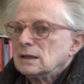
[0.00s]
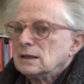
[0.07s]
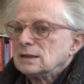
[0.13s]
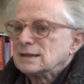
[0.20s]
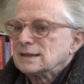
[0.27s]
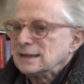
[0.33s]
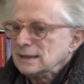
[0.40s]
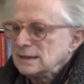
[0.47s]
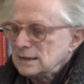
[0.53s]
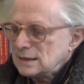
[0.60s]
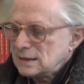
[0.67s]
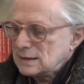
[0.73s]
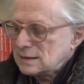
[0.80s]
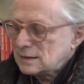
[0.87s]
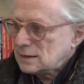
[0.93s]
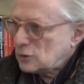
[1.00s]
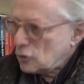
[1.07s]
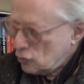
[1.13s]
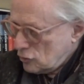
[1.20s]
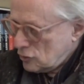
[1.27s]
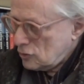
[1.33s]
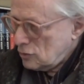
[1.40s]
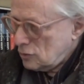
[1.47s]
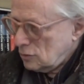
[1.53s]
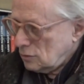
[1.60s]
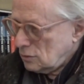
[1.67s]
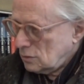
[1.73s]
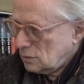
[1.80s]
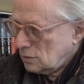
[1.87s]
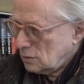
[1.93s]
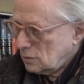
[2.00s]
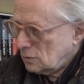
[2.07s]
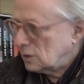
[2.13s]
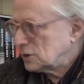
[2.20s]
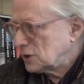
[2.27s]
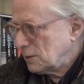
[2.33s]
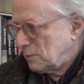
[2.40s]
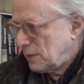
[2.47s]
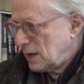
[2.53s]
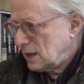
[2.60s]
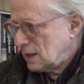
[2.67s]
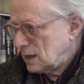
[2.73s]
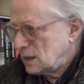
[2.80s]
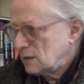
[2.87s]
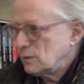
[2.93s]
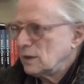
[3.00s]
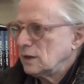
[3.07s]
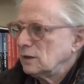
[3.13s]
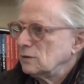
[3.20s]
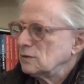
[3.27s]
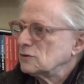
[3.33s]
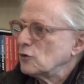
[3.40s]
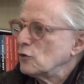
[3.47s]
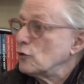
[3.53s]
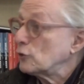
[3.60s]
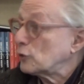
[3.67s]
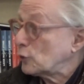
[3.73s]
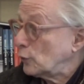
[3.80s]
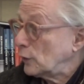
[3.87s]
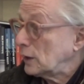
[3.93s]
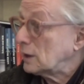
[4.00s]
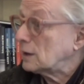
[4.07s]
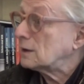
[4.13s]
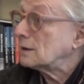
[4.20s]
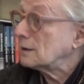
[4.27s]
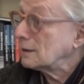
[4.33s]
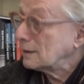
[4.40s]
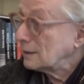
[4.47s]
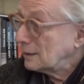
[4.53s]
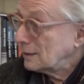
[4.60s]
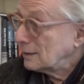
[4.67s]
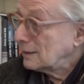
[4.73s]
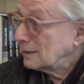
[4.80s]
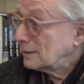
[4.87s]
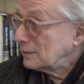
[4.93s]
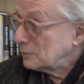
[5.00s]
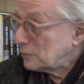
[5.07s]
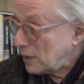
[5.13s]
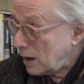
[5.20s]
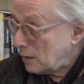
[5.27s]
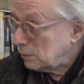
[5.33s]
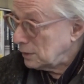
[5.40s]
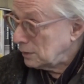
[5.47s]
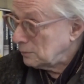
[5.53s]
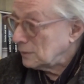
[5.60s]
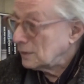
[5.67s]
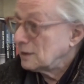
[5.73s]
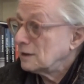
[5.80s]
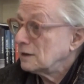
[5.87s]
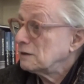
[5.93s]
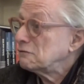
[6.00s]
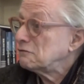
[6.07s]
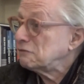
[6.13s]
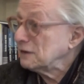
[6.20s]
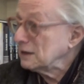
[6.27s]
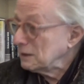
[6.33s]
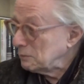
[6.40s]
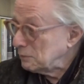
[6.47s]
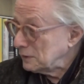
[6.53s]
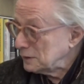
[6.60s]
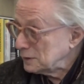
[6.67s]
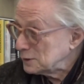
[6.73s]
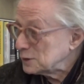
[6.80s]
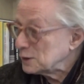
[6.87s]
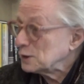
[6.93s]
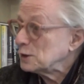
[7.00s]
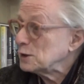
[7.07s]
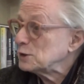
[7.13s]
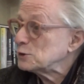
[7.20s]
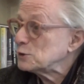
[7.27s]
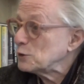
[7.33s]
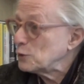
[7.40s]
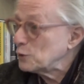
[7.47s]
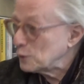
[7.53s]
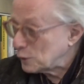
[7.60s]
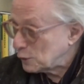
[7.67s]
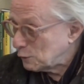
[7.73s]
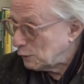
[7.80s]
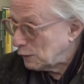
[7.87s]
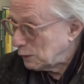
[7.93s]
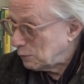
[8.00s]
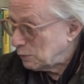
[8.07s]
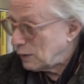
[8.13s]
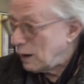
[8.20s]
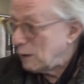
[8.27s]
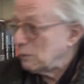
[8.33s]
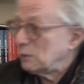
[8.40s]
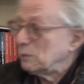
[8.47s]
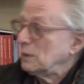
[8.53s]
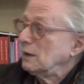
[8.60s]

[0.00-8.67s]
since Tokyo, or Japan anyway, it's earthquake problem. Philippines is earthquake problem.